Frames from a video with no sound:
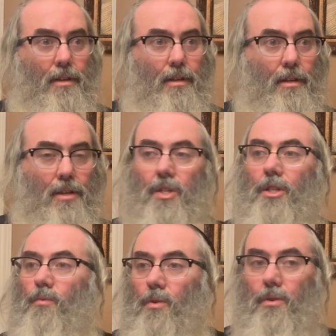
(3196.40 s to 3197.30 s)
Because
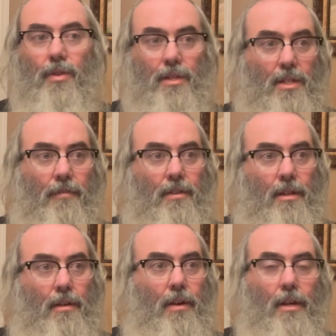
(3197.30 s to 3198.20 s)
this world is 7.
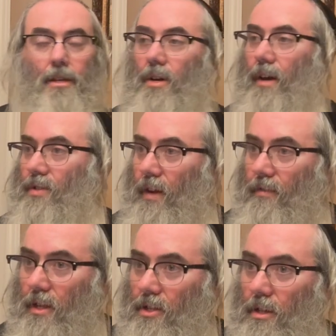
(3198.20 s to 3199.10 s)
You have
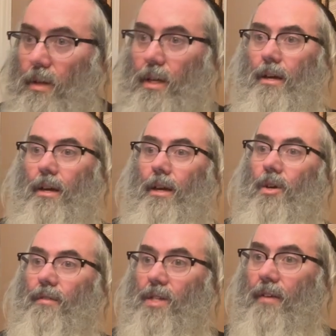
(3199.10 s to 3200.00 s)
7 days of the week.
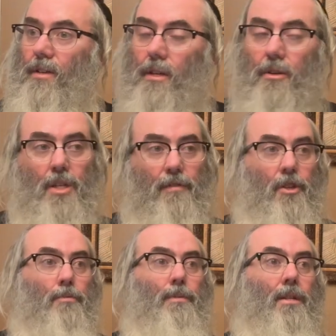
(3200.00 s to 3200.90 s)
You have 7 years of the
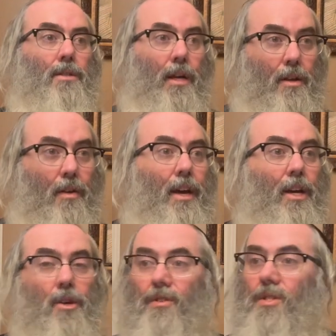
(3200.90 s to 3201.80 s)
Shemitah cycle.
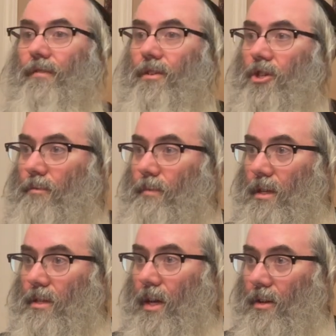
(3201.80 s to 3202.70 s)
You have 7
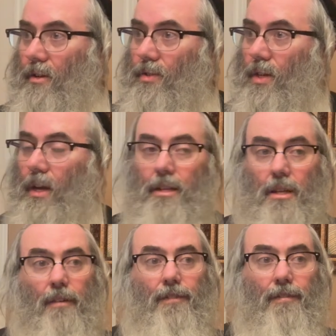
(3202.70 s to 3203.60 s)
Shemitah cycles
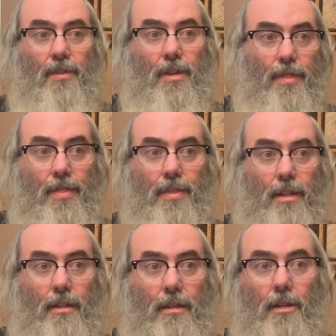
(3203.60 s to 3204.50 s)
to the
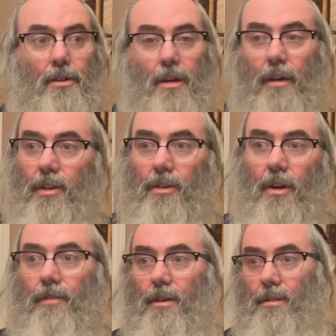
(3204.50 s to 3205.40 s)
50th year of the
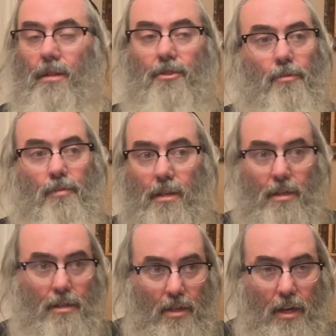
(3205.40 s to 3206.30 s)
Yovel, the
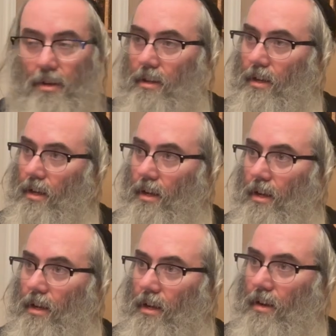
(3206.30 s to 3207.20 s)
Jubilee cycle,
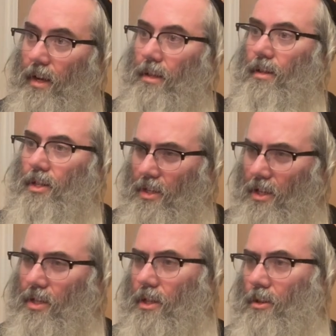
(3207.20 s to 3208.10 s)
right? This
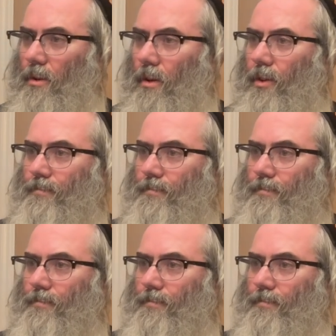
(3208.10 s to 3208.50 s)
is this world.